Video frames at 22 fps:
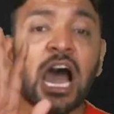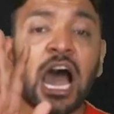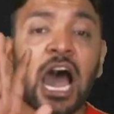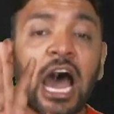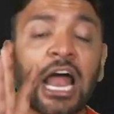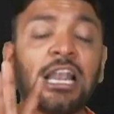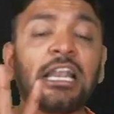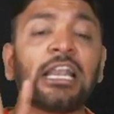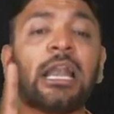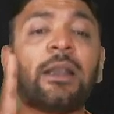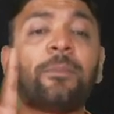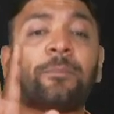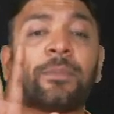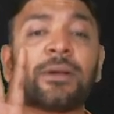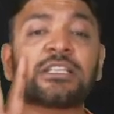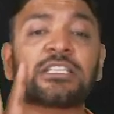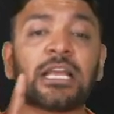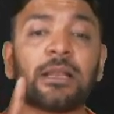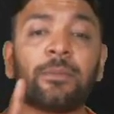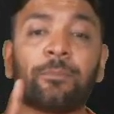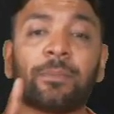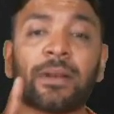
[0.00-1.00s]

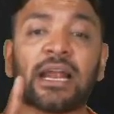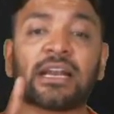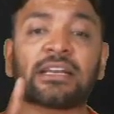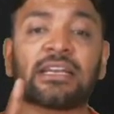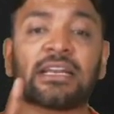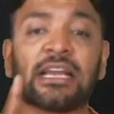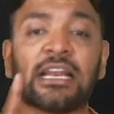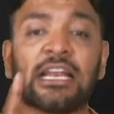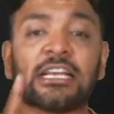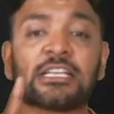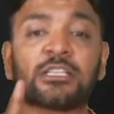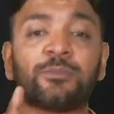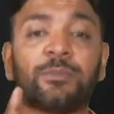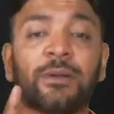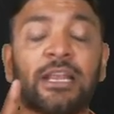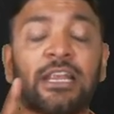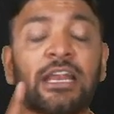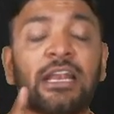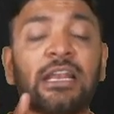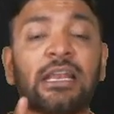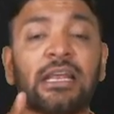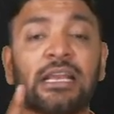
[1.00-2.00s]
100% practical
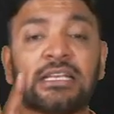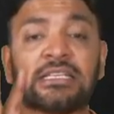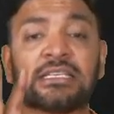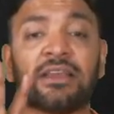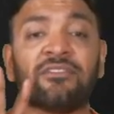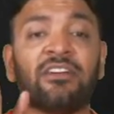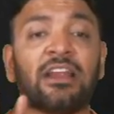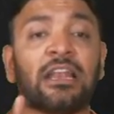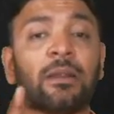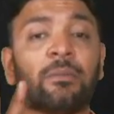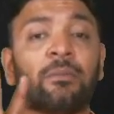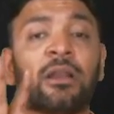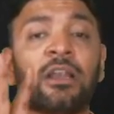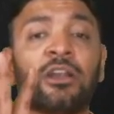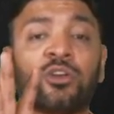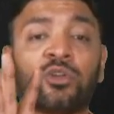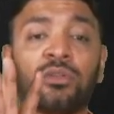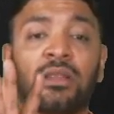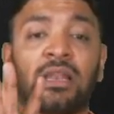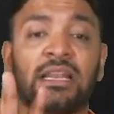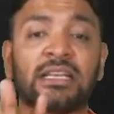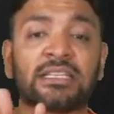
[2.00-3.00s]
expedient is available
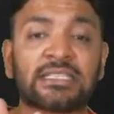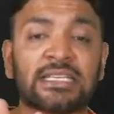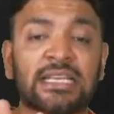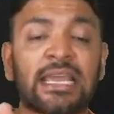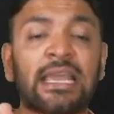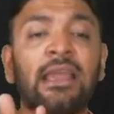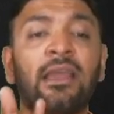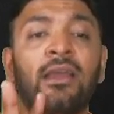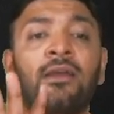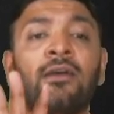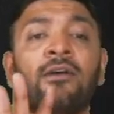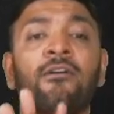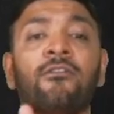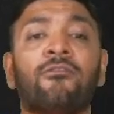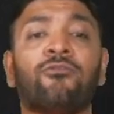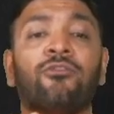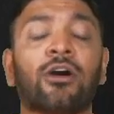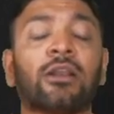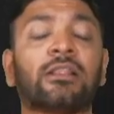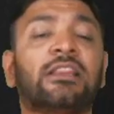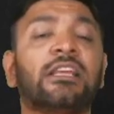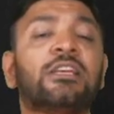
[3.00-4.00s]
to the lessee
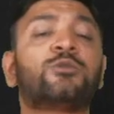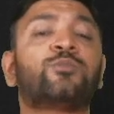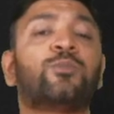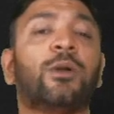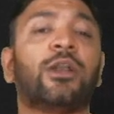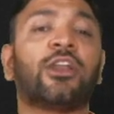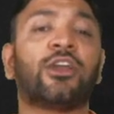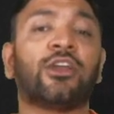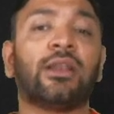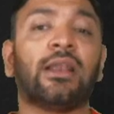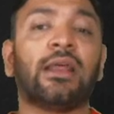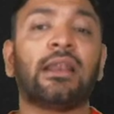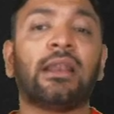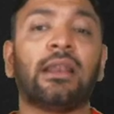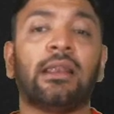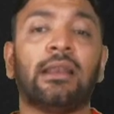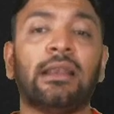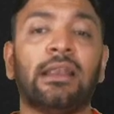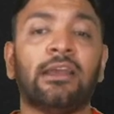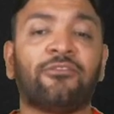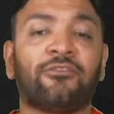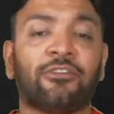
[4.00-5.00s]
for this particular
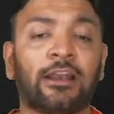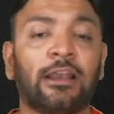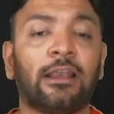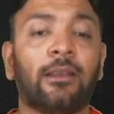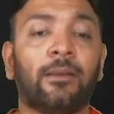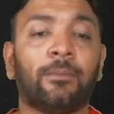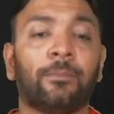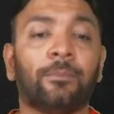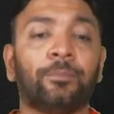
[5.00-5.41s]
deferral.